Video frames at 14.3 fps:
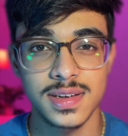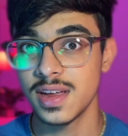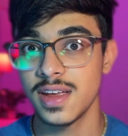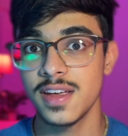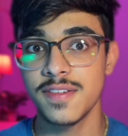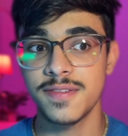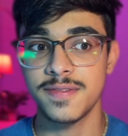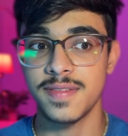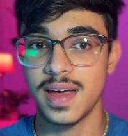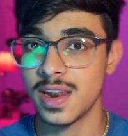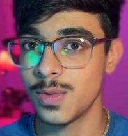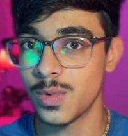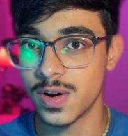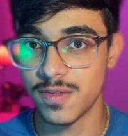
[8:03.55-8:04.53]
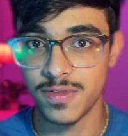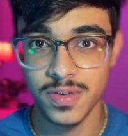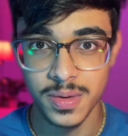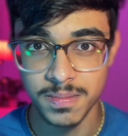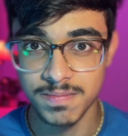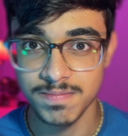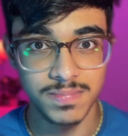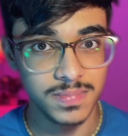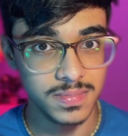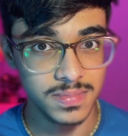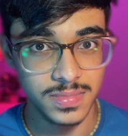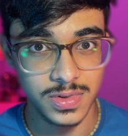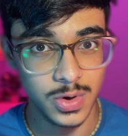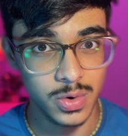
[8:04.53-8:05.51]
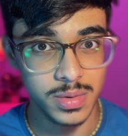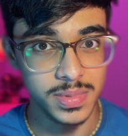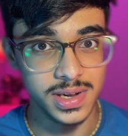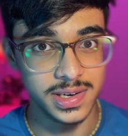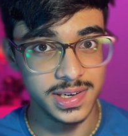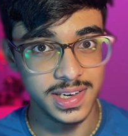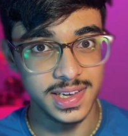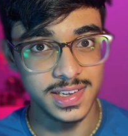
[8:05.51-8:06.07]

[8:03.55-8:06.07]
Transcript: If anyone from Notability